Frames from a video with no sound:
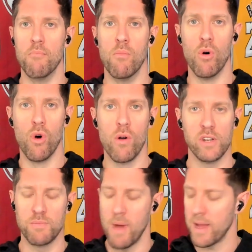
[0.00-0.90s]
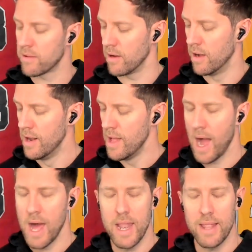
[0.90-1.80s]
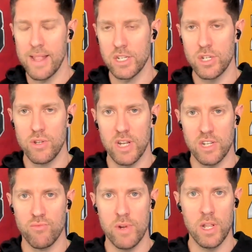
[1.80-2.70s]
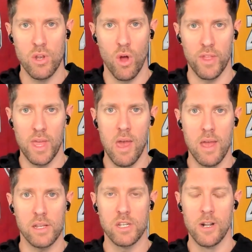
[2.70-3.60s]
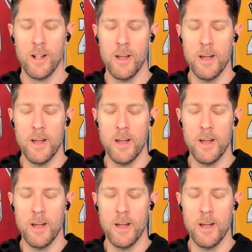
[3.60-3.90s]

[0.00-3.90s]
that more is better and that's that's really not the case